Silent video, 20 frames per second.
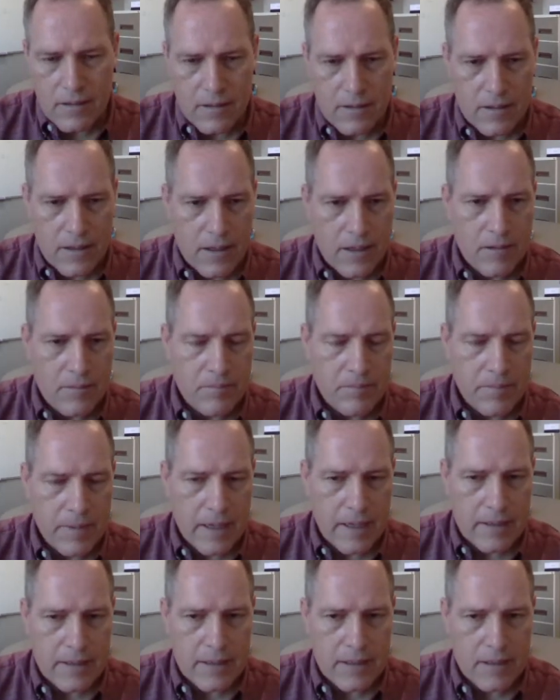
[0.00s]
in
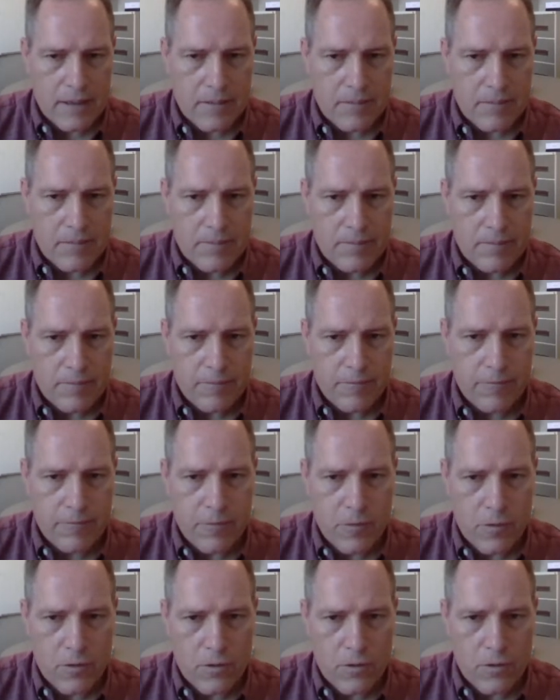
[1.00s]
practicum
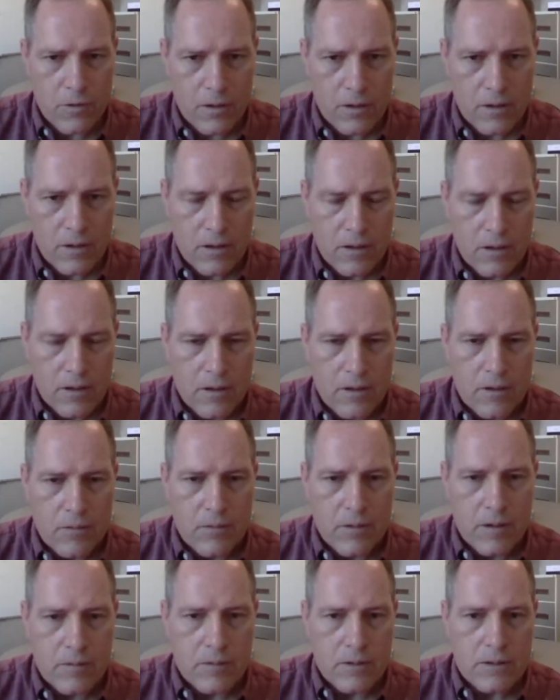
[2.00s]
4
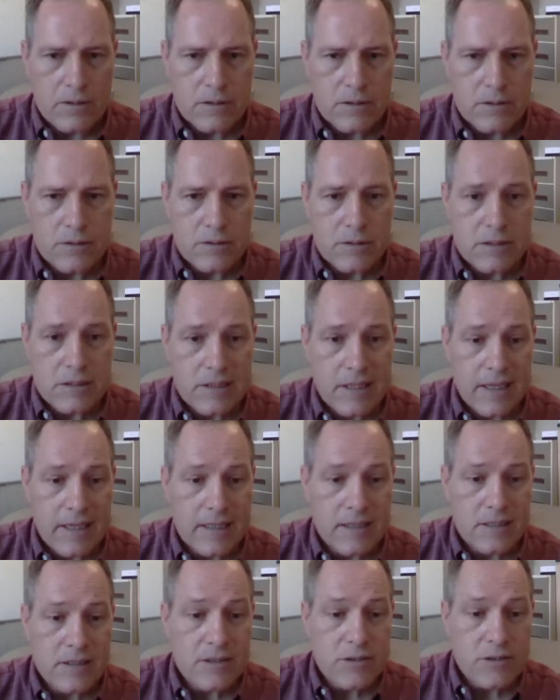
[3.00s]
we will do
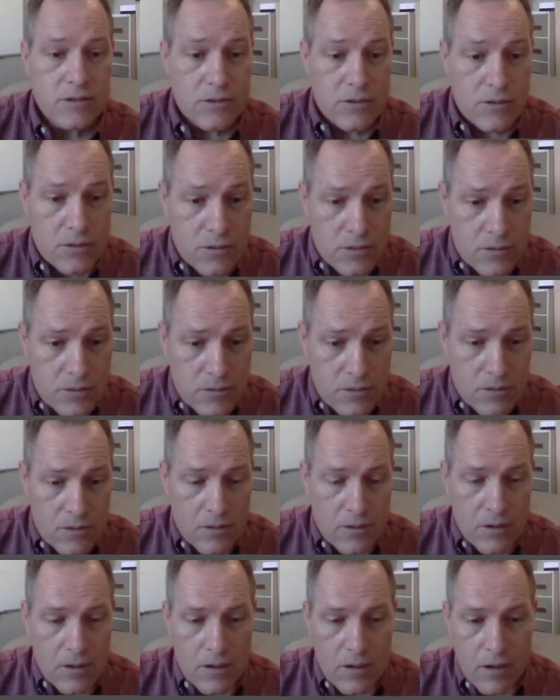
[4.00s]
stage 2
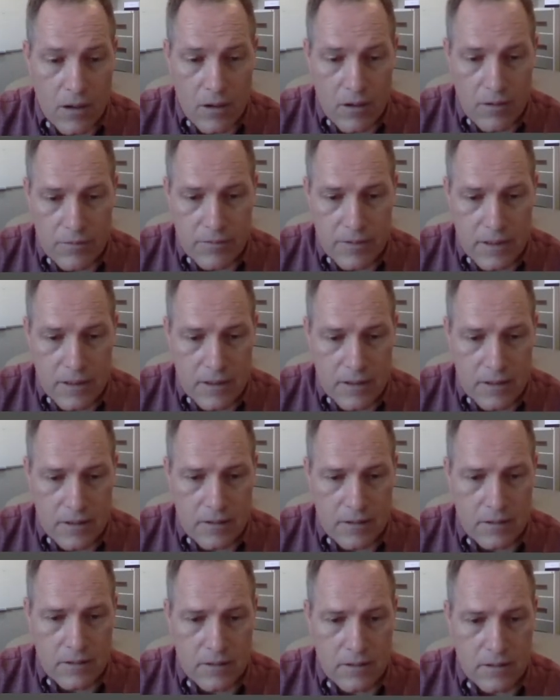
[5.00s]
of
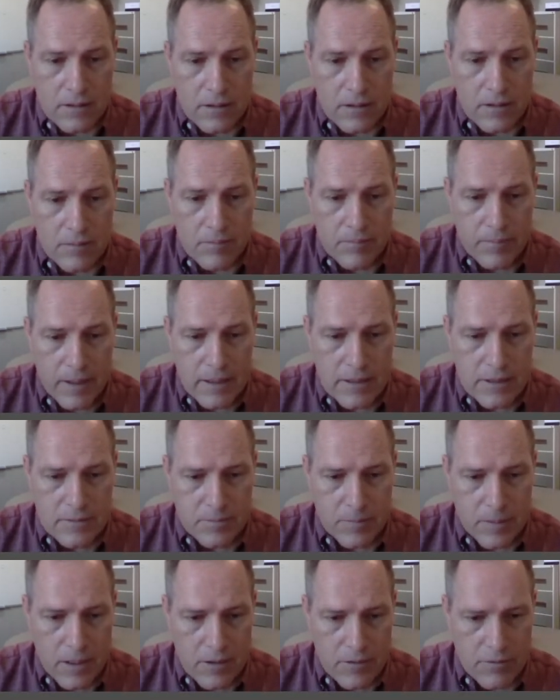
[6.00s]
the base
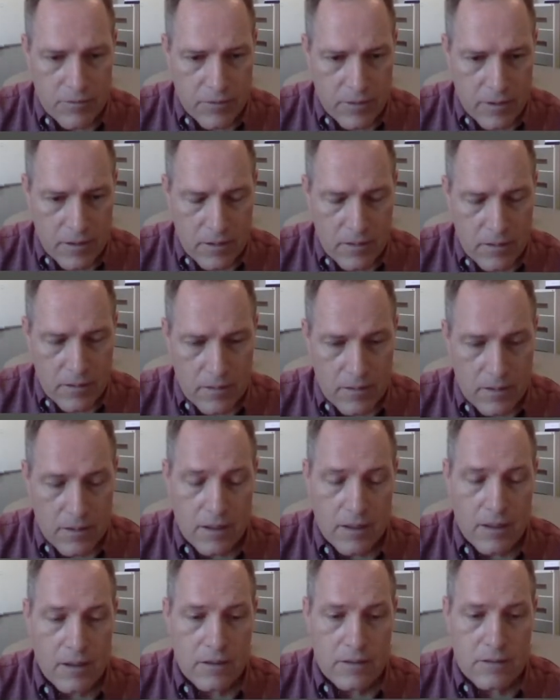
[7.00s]
profile,
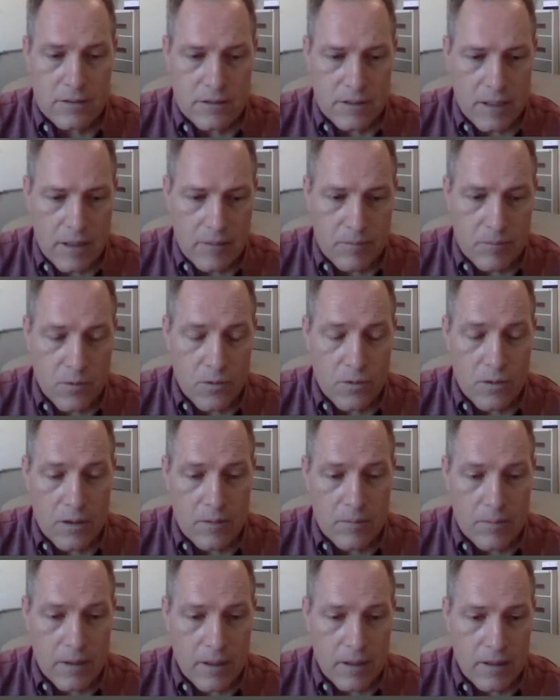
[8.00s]
and I'll say more
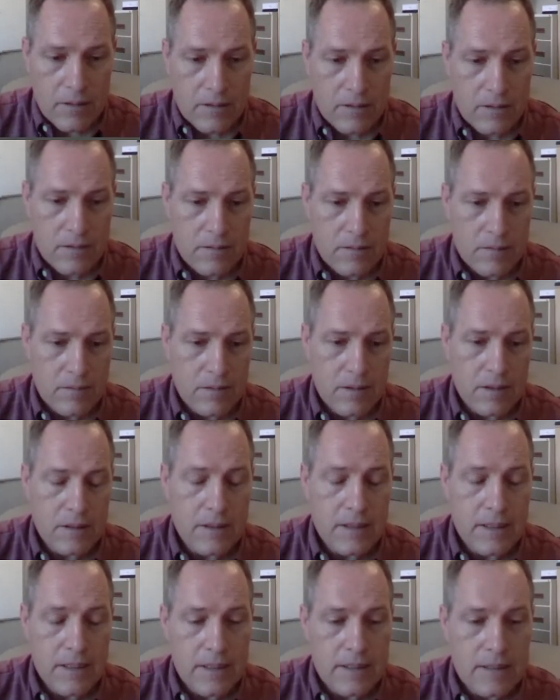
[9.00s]
about the
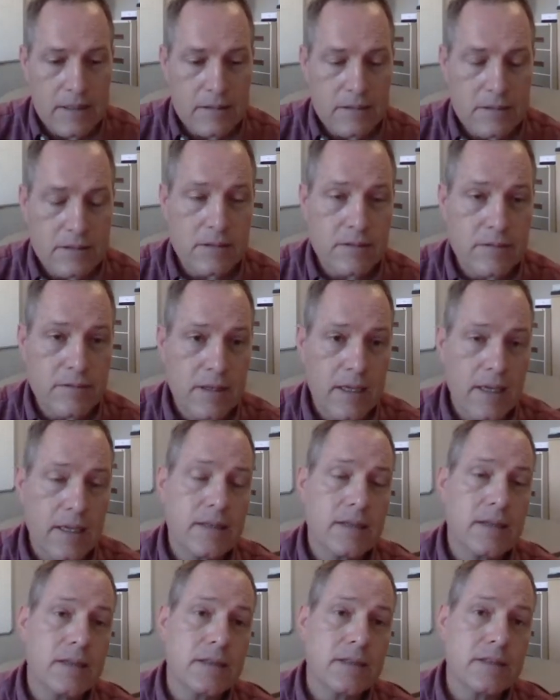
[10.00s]
details of
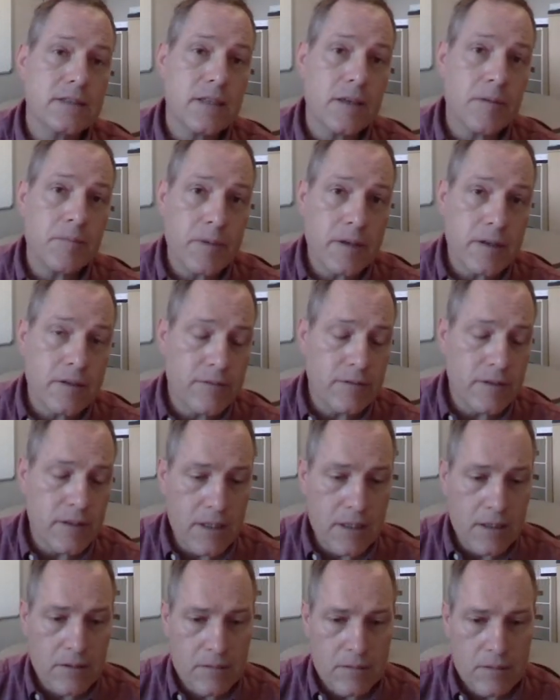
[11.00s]
that in a separate
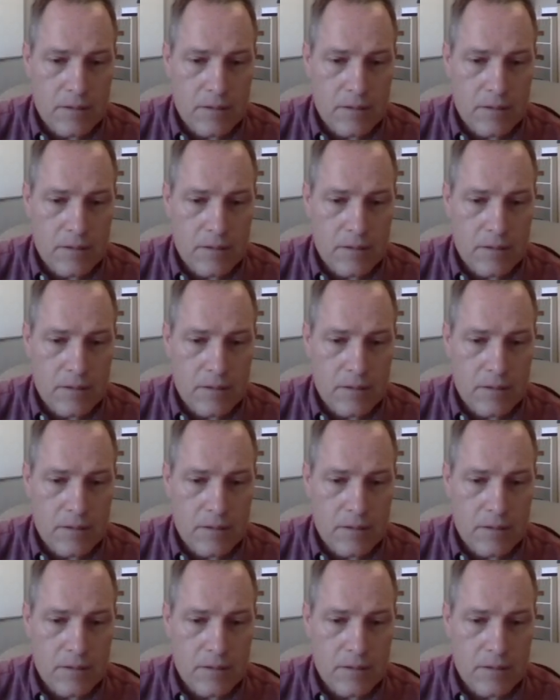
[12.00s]
video.